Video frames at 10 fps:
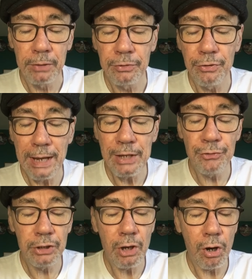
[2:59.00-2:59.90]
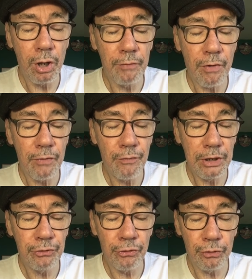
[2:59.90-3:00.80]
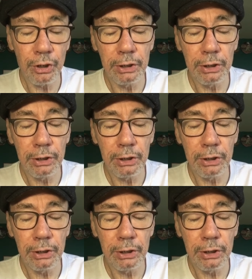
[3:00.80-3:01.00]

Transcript: To Daisy, all of our faces look